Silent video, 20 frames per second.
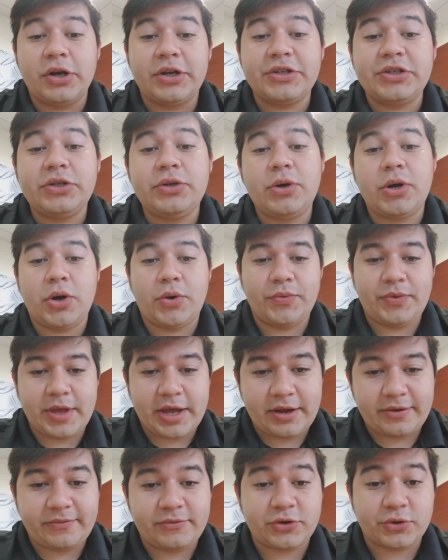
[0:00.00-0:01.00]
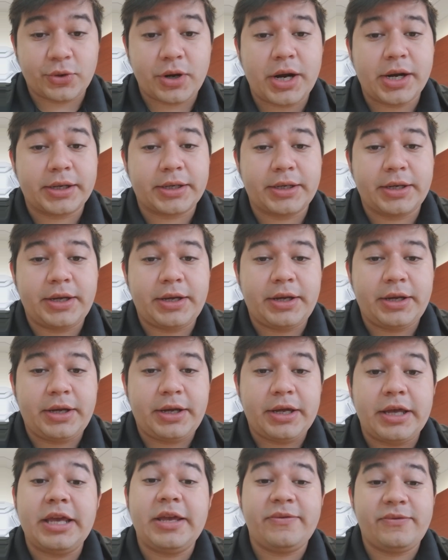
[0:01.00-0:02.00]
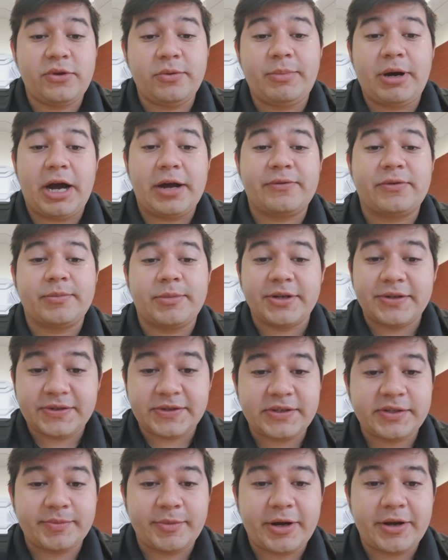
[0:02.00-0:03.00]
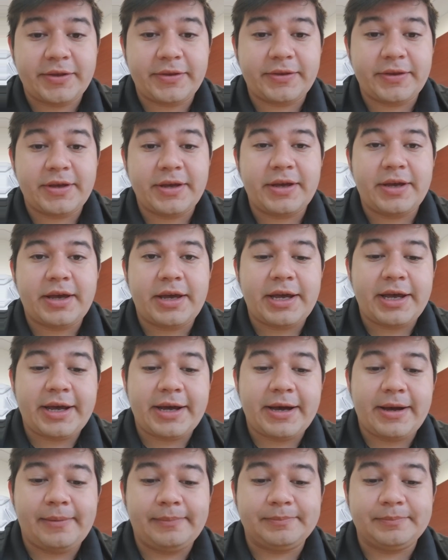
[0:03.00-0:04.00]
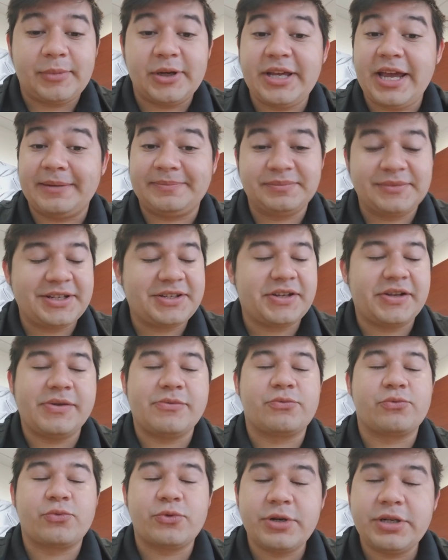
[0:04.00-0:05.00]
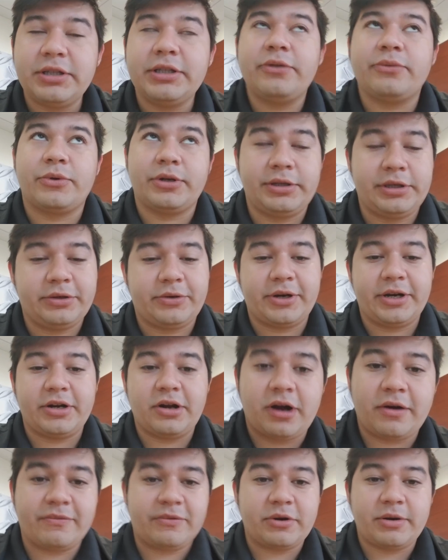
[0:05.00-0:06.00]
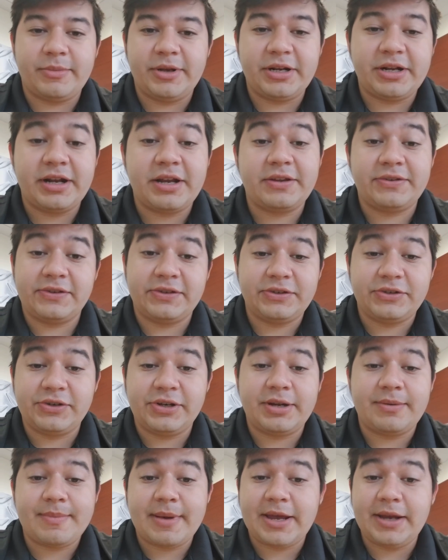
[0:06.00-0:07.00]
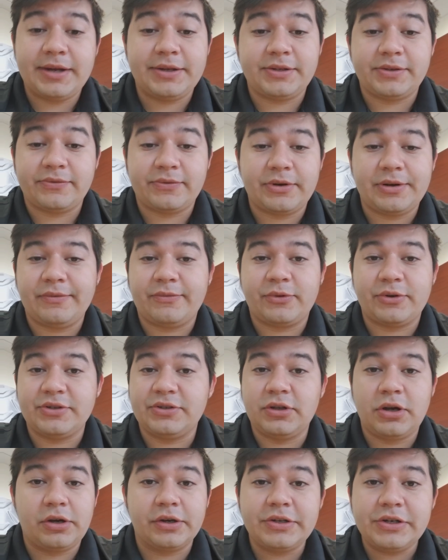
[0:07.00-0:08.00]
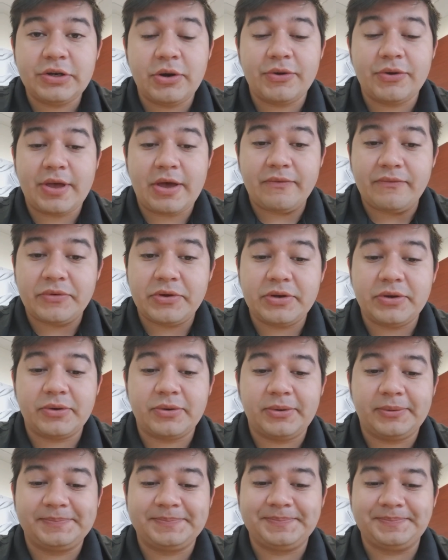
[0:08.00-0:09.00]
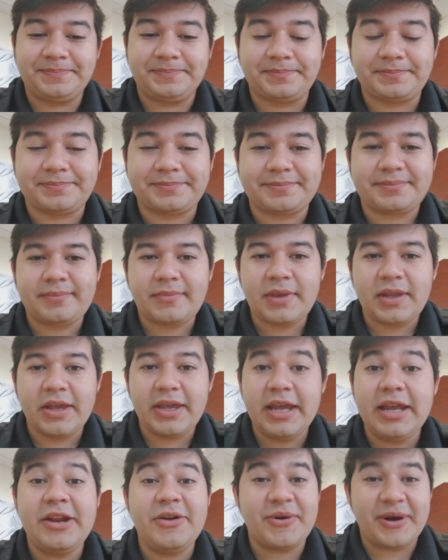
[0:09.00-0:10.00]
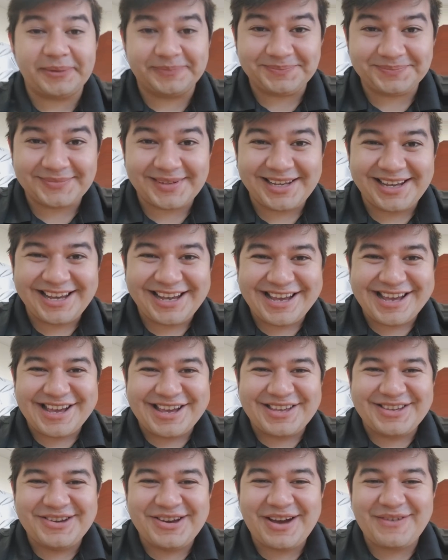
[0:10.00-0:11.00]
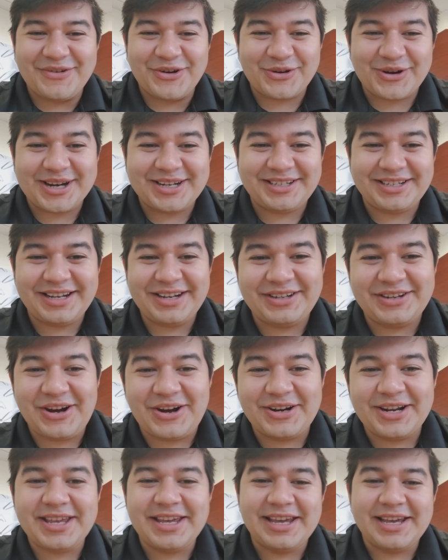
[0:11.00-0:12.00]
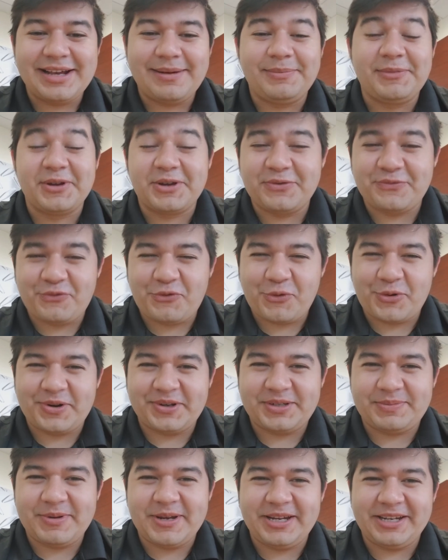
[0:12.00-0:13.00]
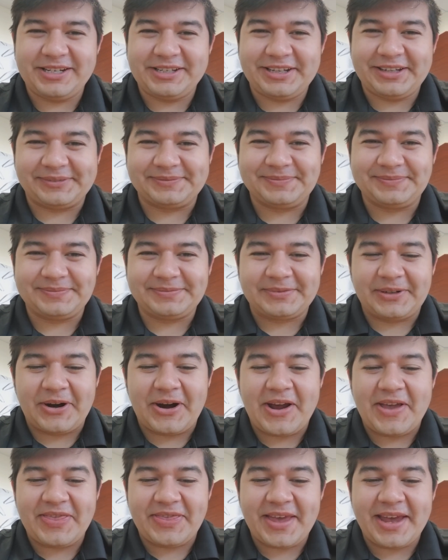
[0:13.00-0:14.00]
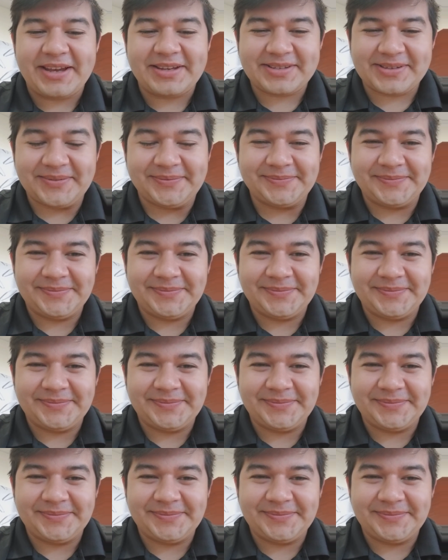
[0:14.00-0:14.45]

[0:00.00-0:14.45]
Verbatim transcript: as you own that truck if you buy from us this month. Um, but yeah, that's a really, really great offer. I mean, in essence, you're getting maintenance free for as long as you own that vehicle. Anyway, you have a great day, Donny. I'm looking forward to speaking to you. All right, thanks.